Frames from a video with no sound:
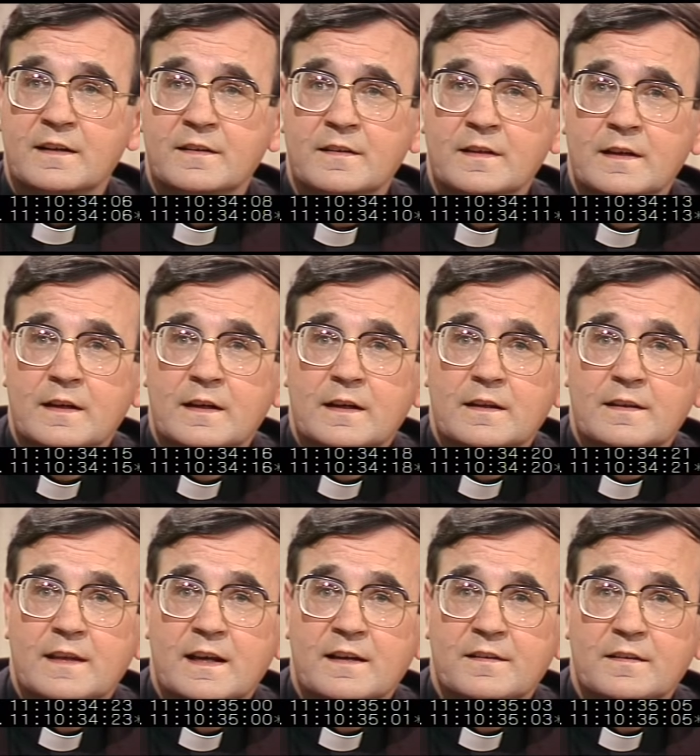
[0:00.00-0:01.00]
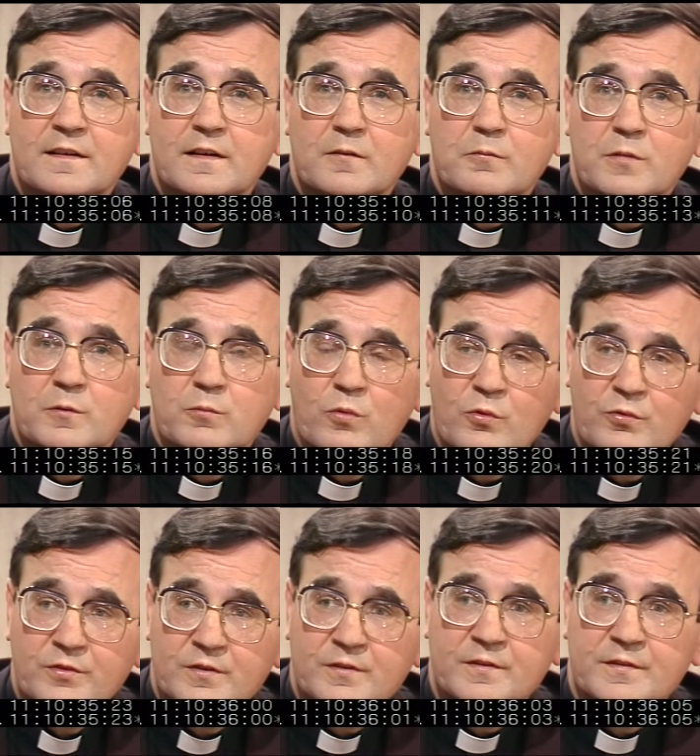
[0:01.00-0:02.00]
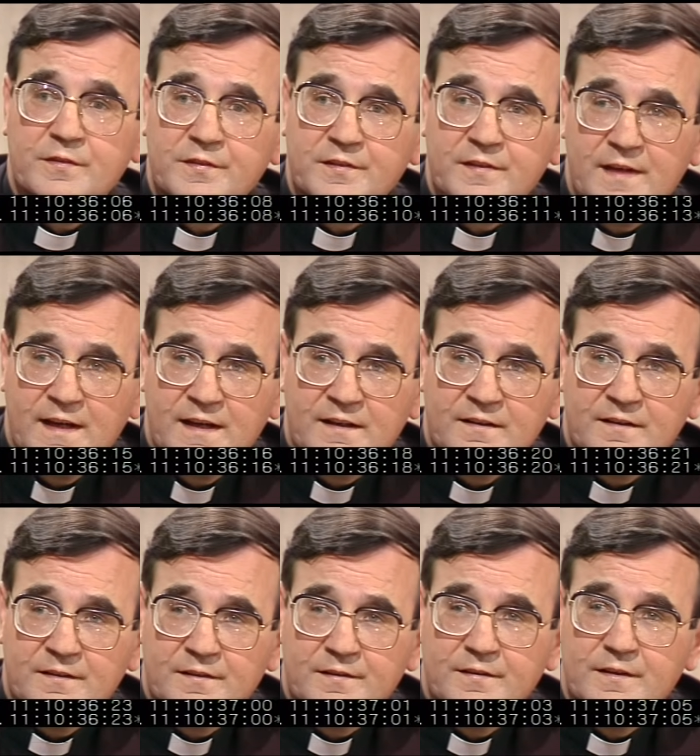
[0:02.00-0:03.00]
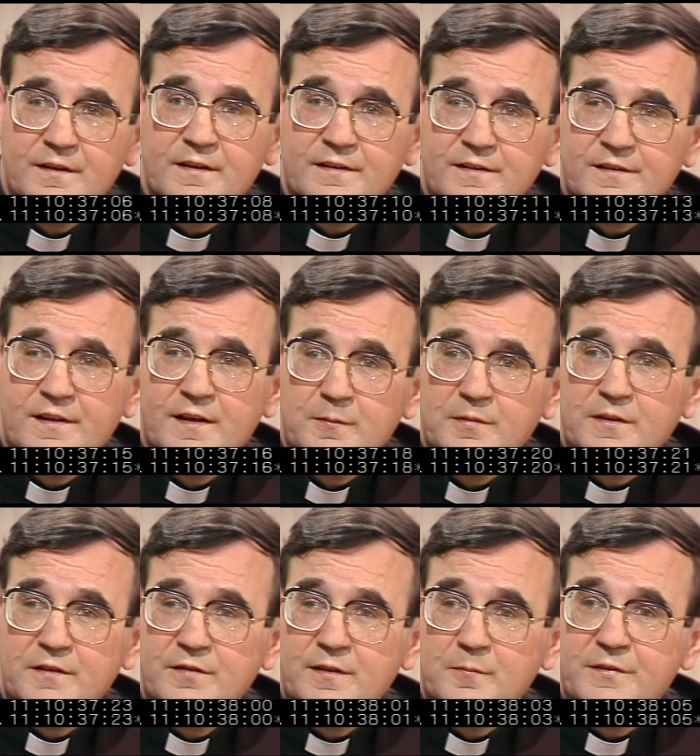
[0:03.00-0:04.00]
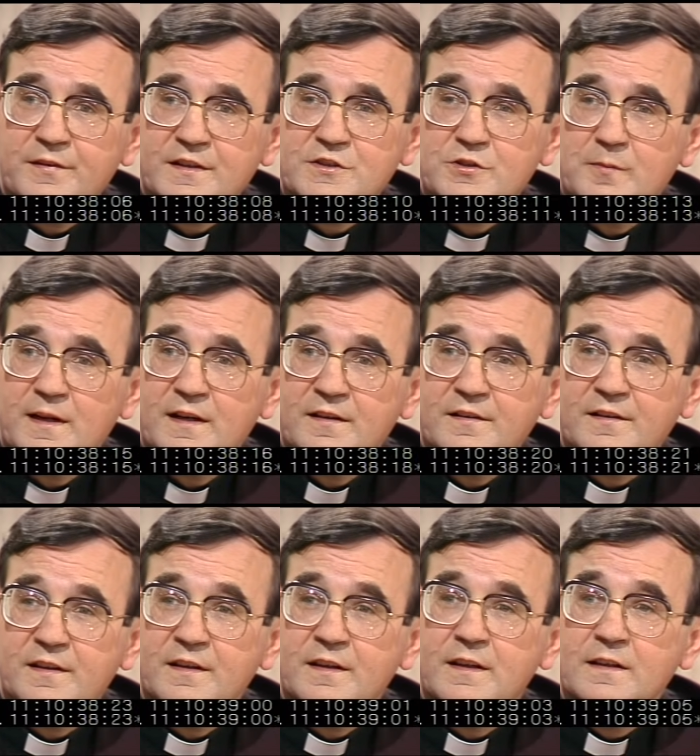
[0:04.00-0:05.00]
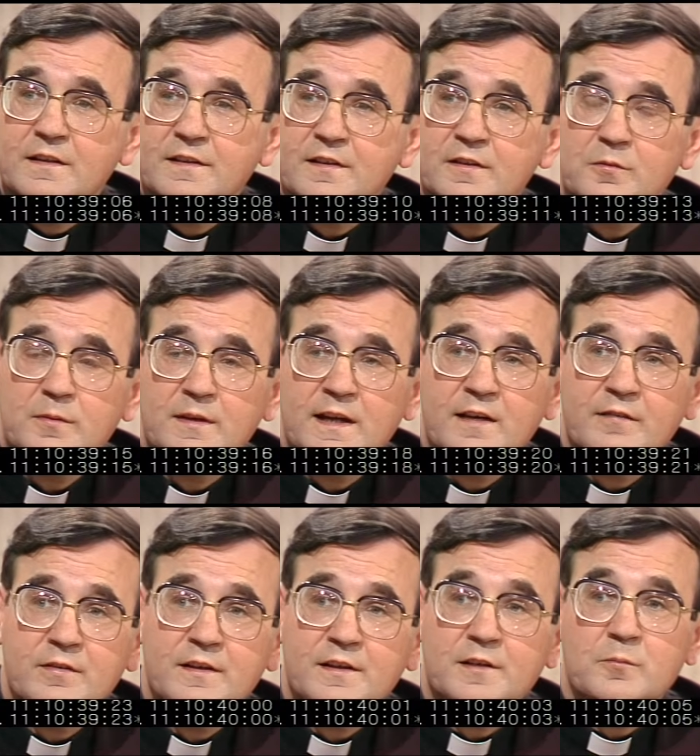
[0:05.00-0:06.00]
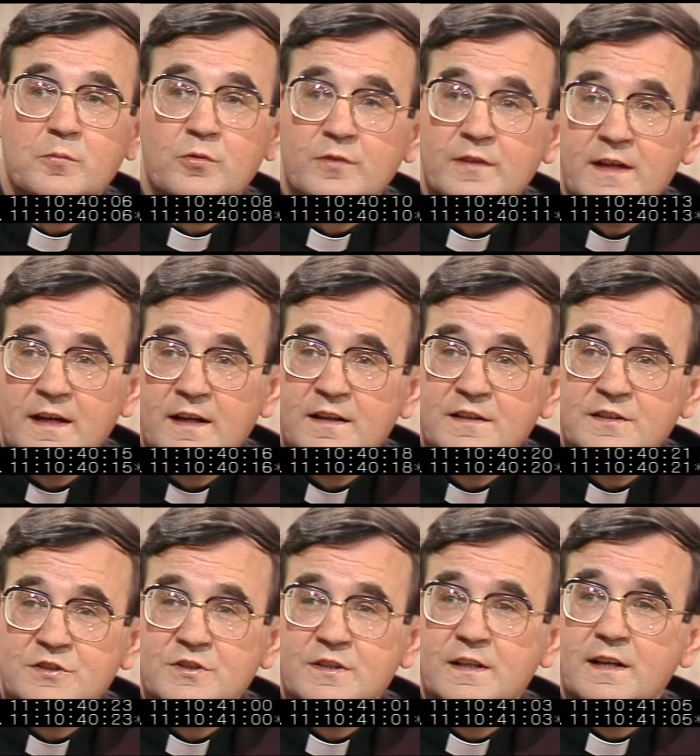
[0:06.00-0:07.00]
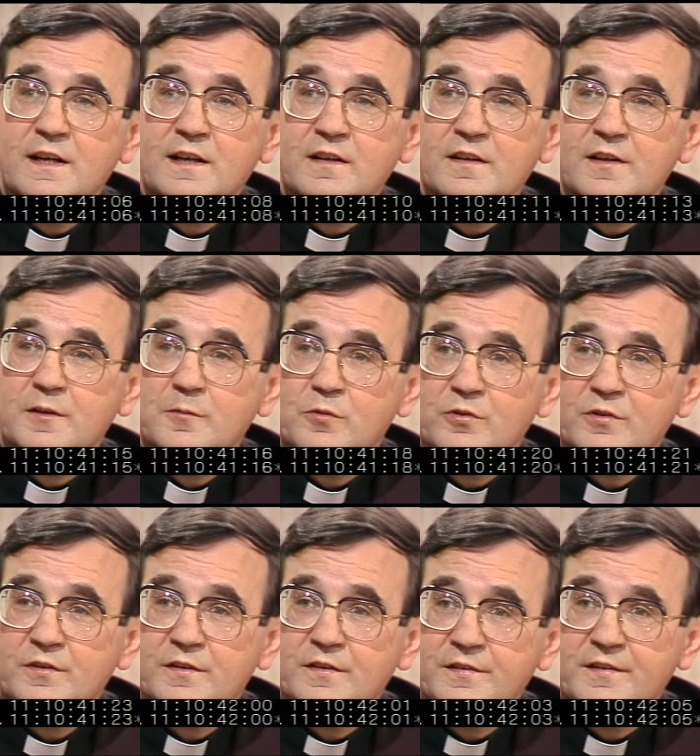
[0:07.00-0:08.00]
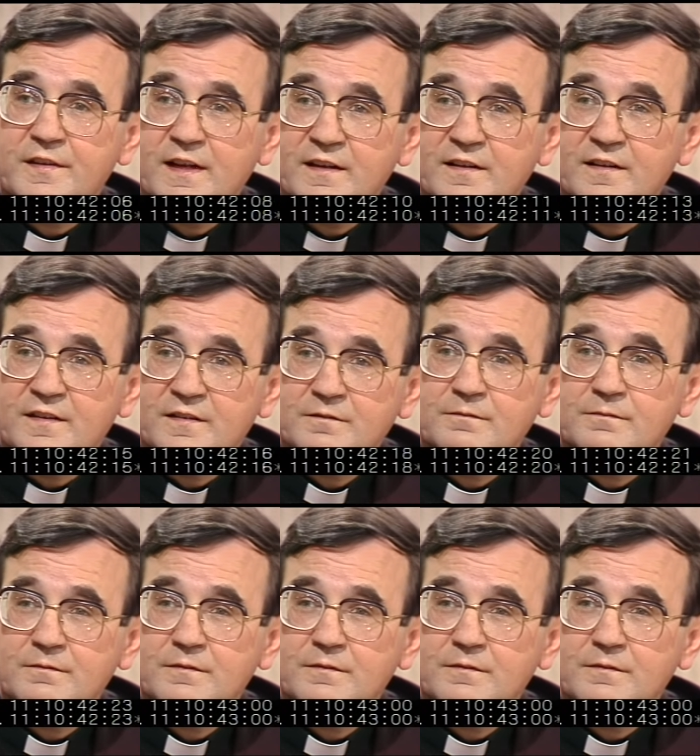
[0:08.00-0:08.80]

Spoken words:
And that we won't understand the topic of homosexuality till we have a little more knowledge and a little more understanding.